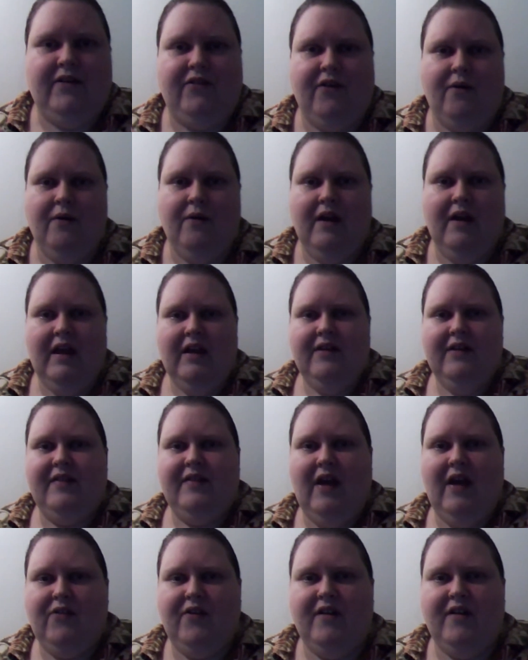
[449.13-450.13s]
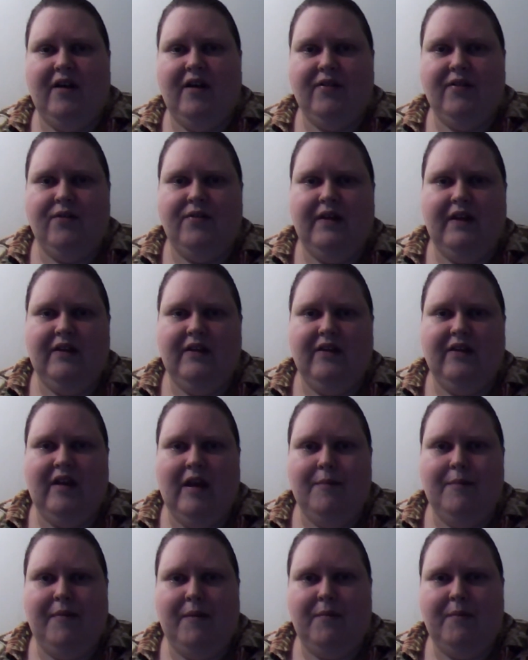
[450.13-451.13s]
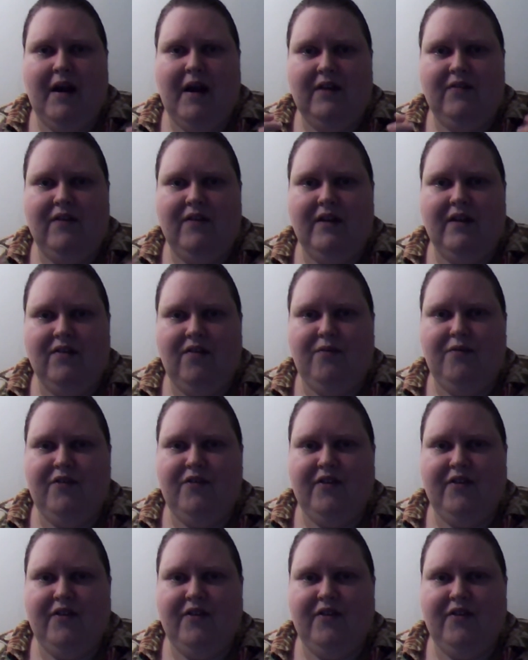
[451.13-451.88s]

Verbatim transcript: So that's another thing to keep in mind that